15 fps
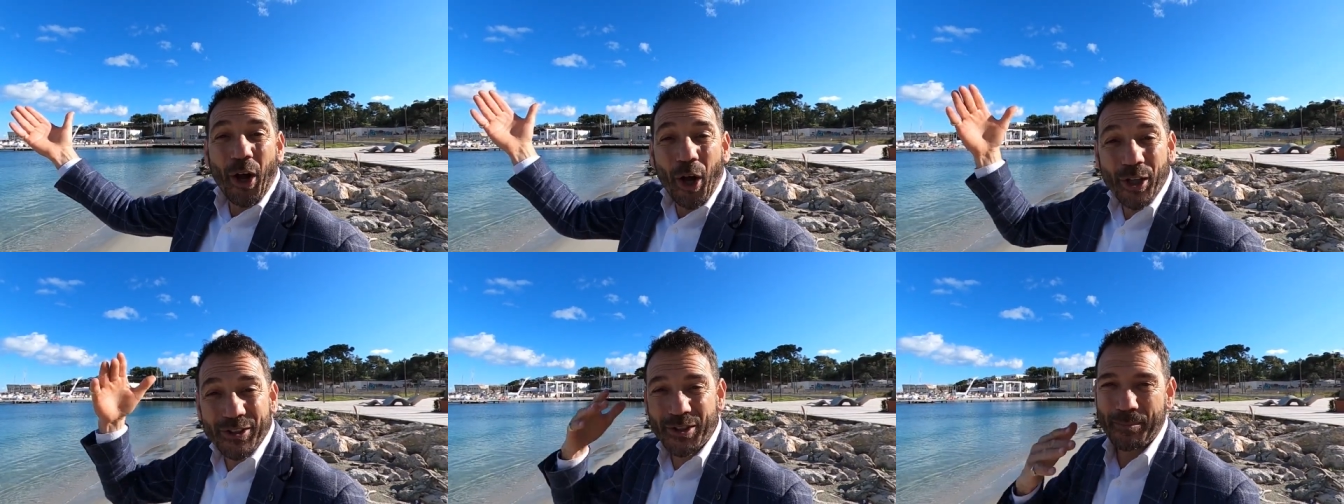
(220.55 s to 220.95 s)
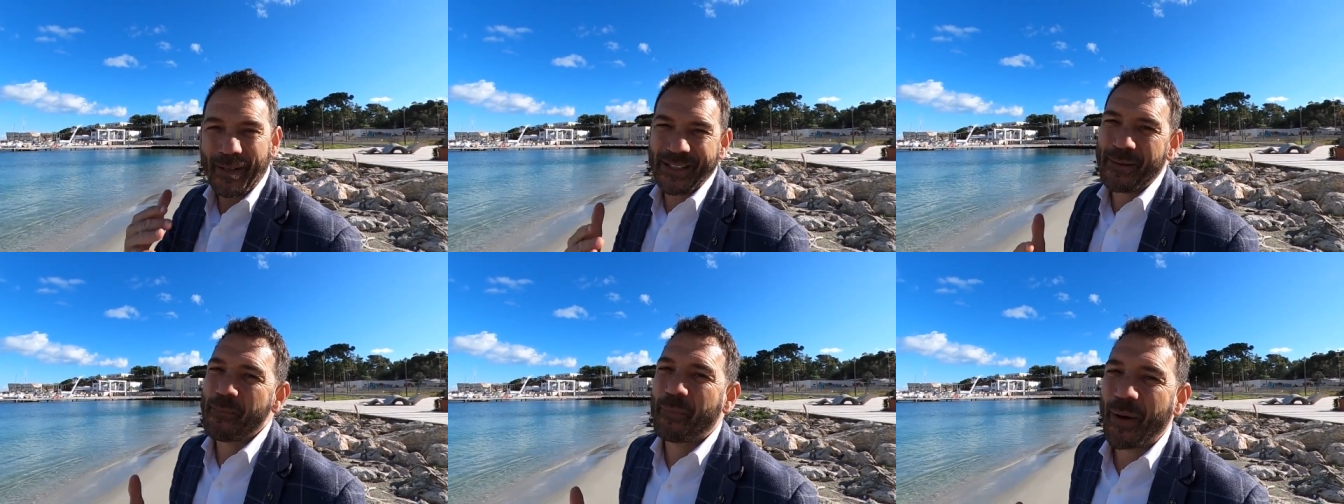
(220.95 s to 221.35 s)

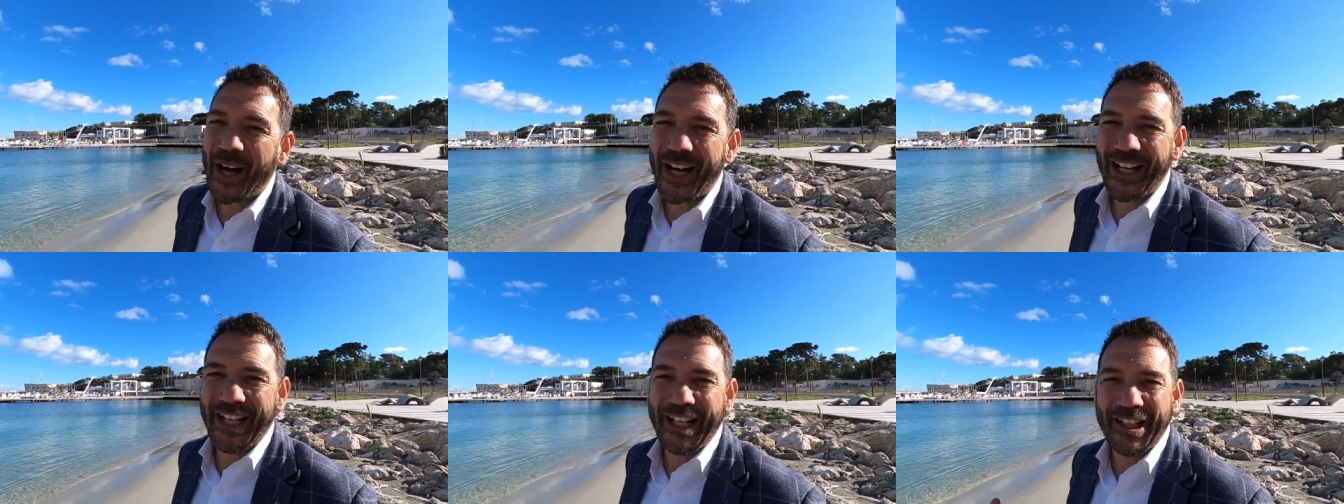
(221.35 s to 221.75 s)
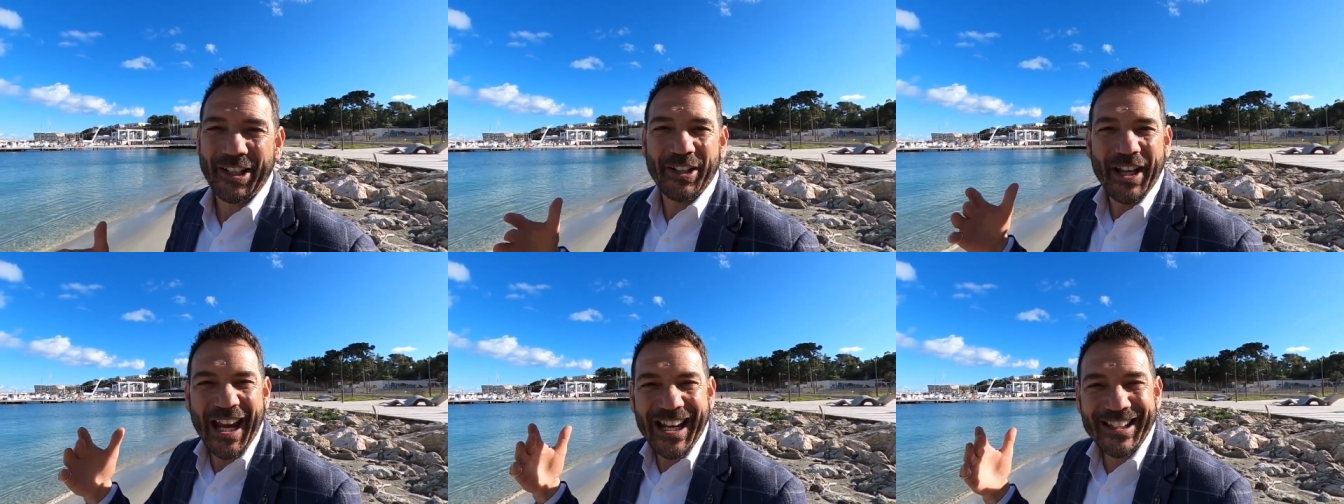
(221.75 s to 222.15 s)
Ottoman
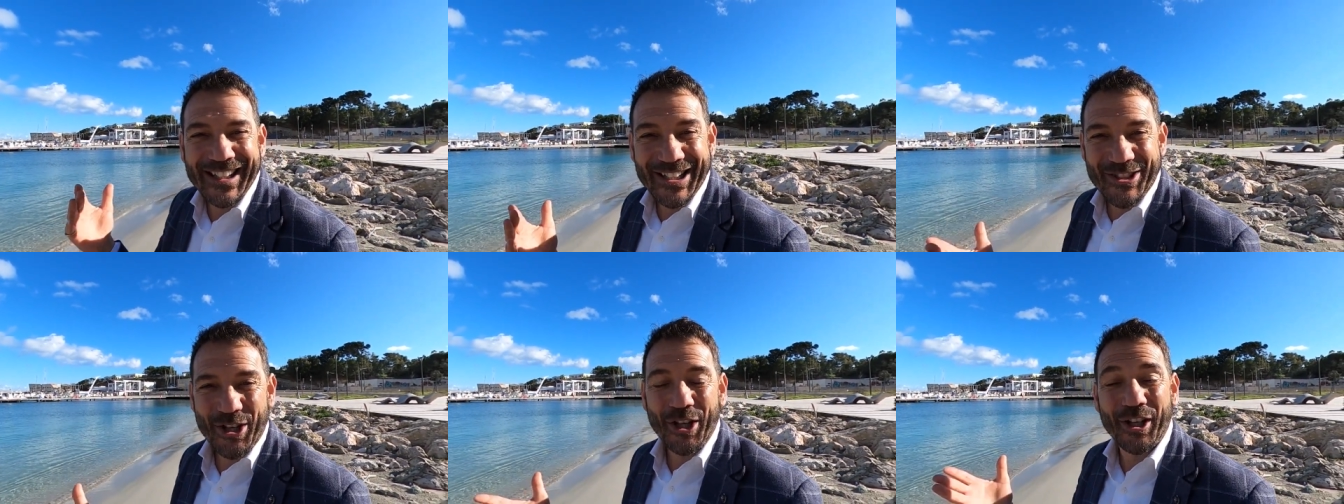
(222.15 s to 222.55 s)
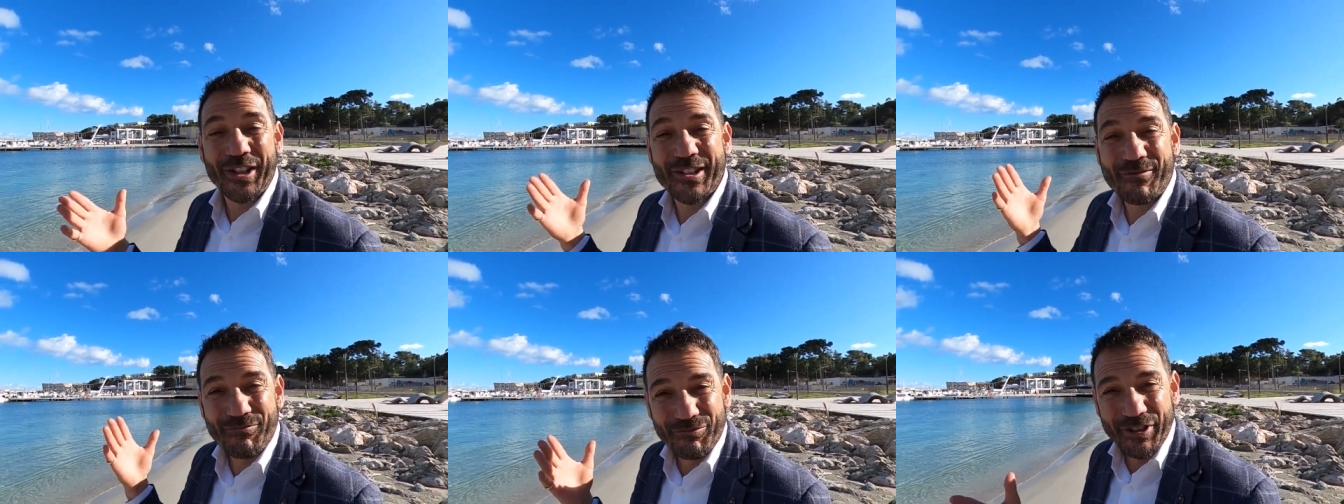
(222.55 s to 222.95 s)
Empire and the
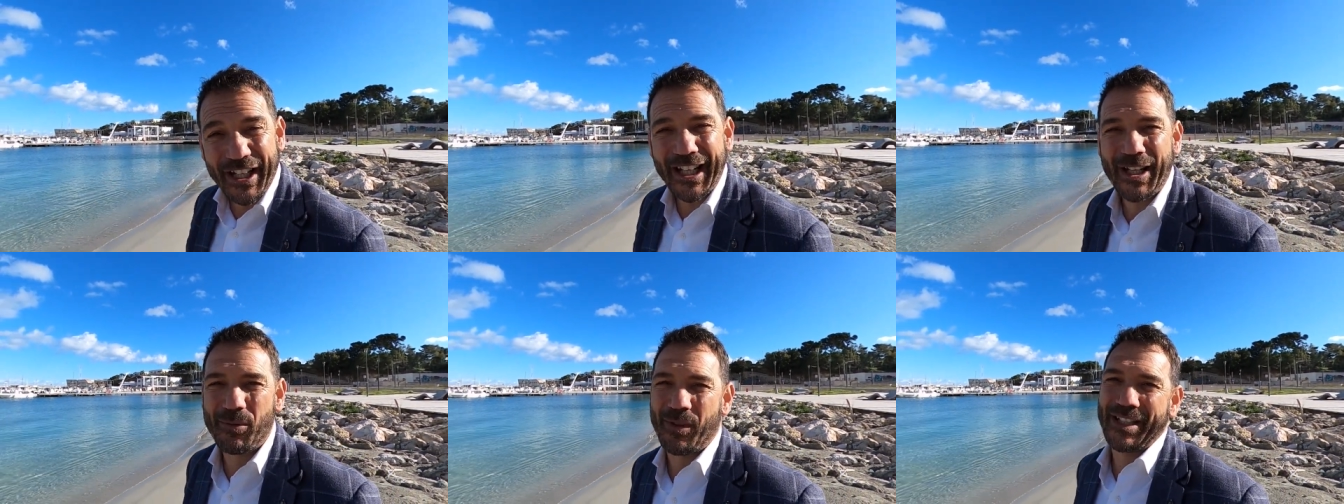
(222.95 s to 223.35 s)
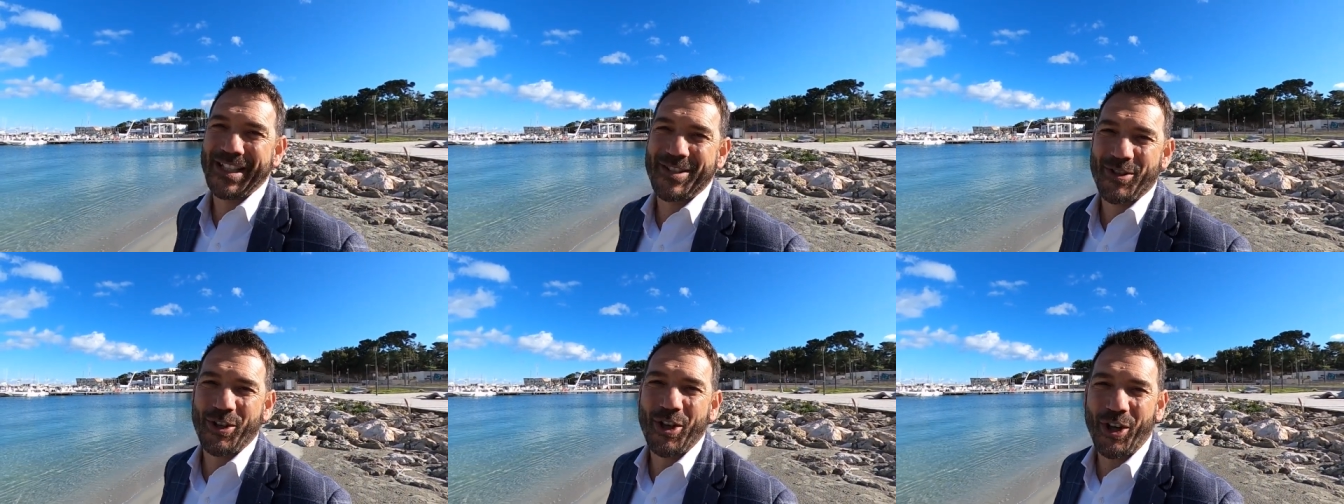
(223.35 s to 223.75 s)
Turks really wanted
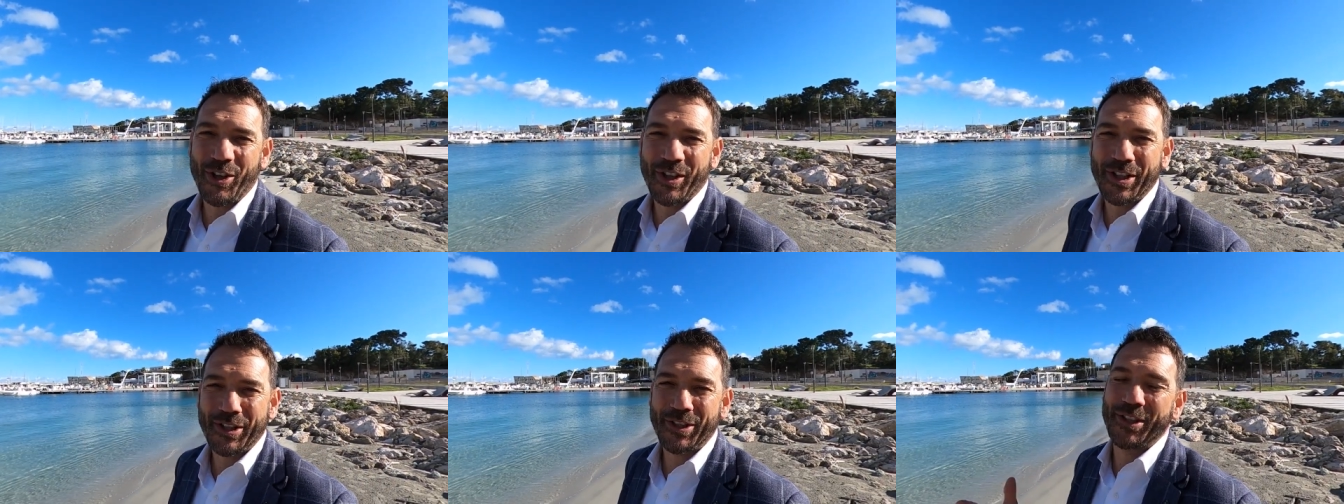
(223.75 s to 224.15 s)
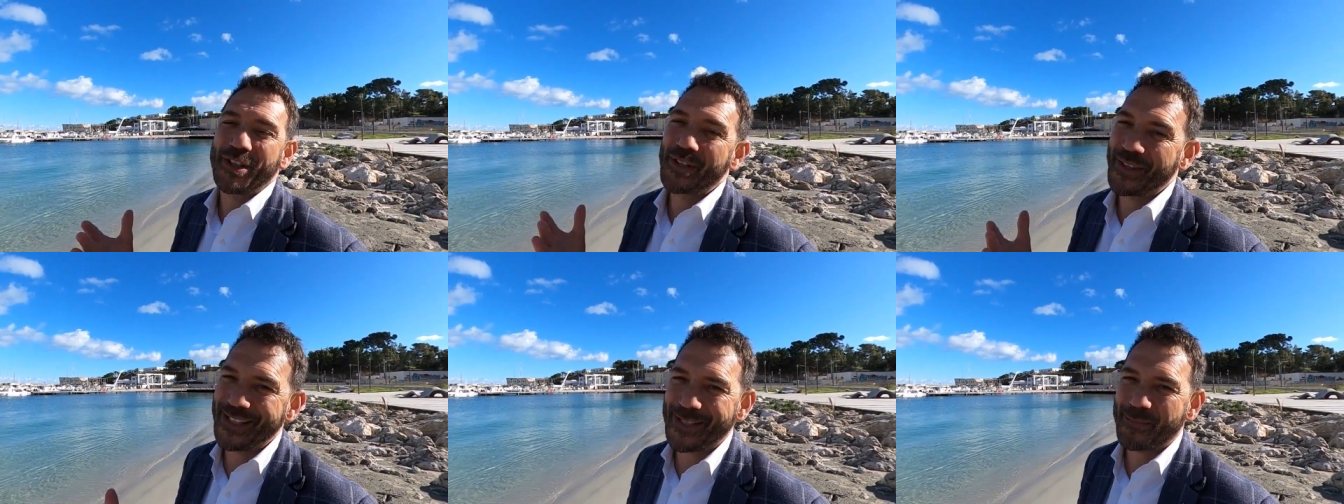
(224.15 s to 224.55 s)
to conquer
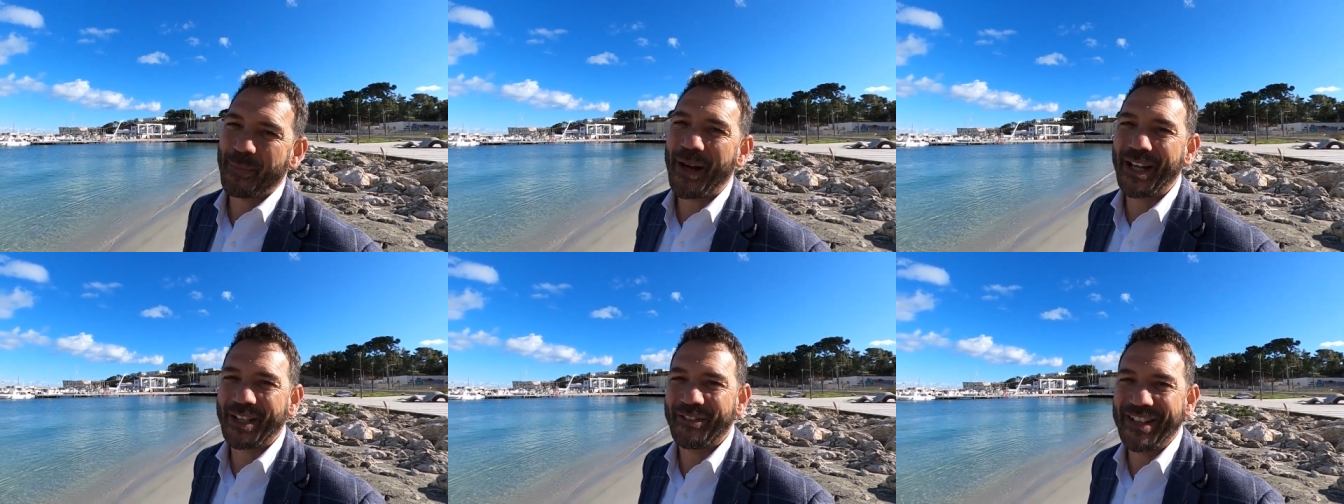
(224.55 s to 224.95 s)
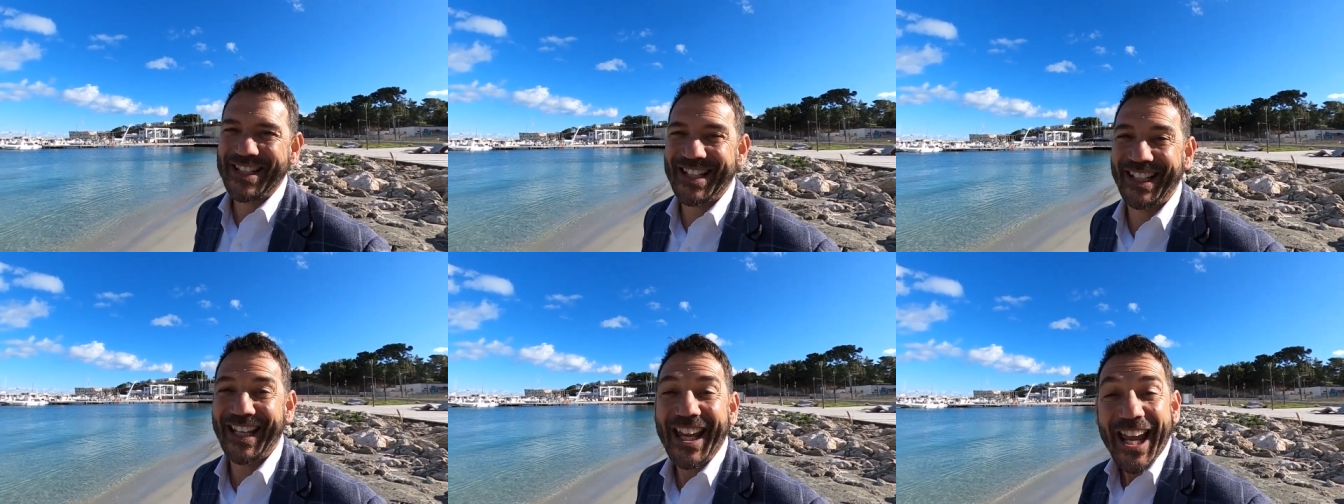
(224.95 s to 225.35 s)
this part of
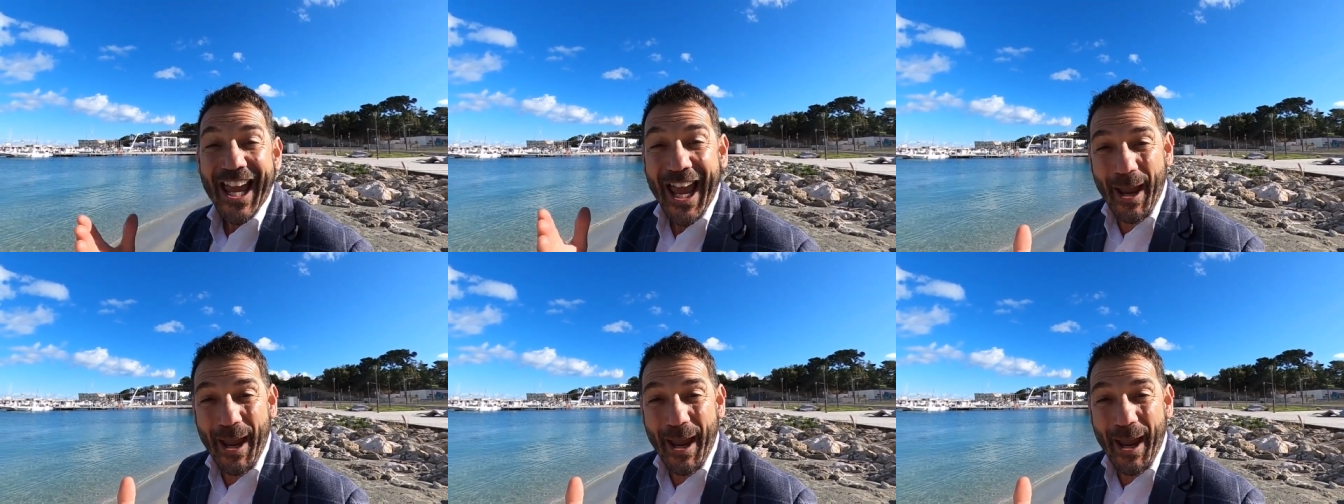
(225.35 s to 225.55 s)
Italy.